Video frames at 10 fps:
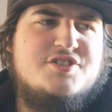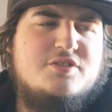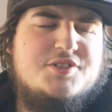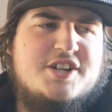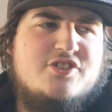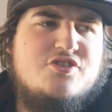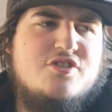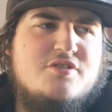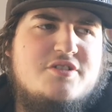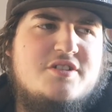is until next
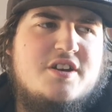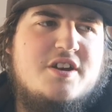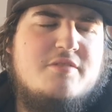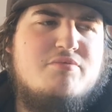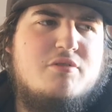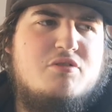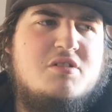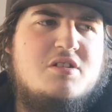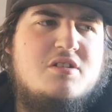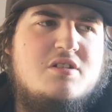year in
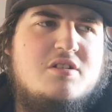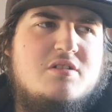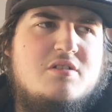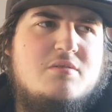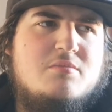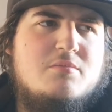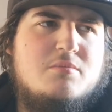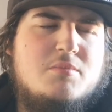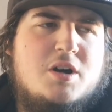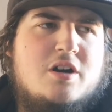April.
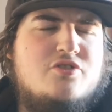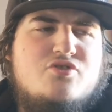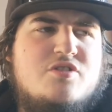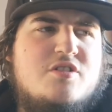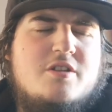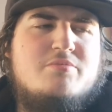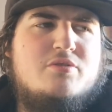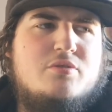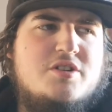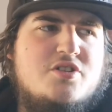March,
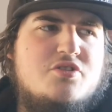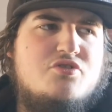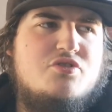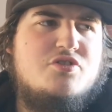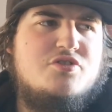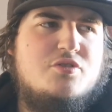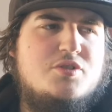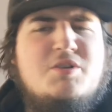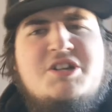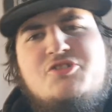April-ish.
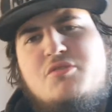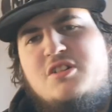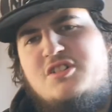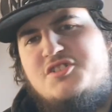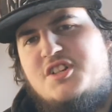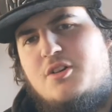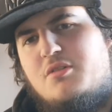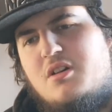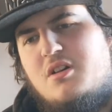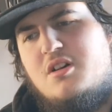So it's way too early to
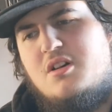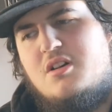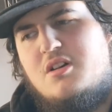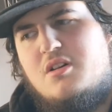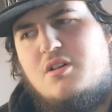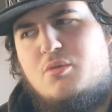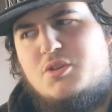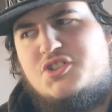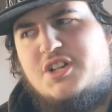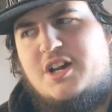tell
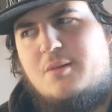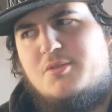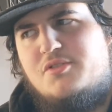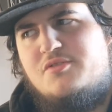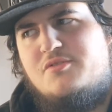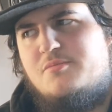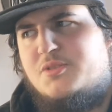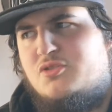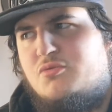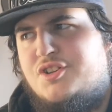what's going to happen
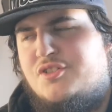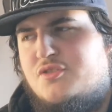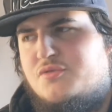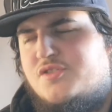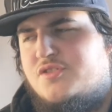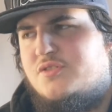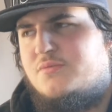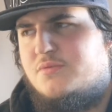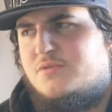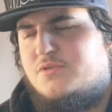between
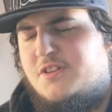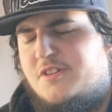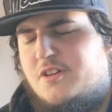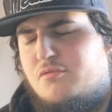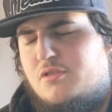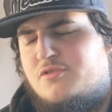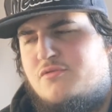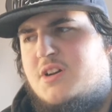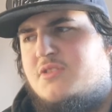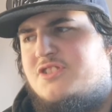
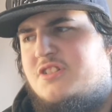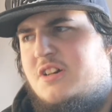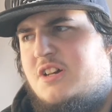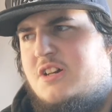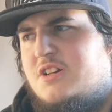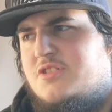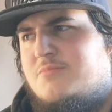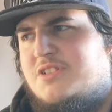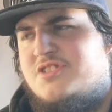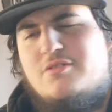Ronda Rousey.
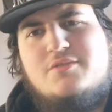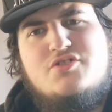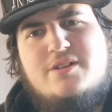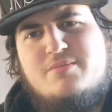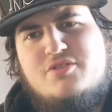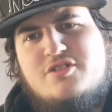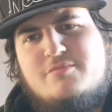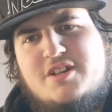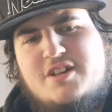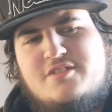She might still have the
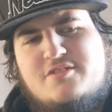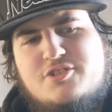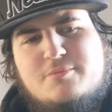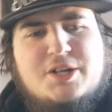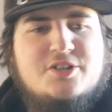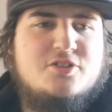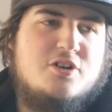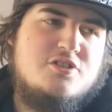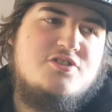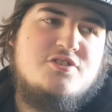championship then, she might
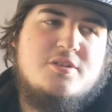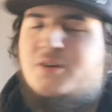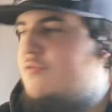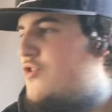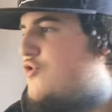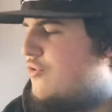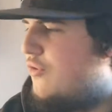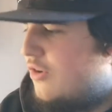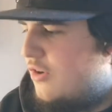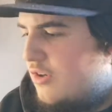not, I'm not really
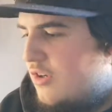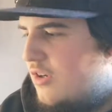sure.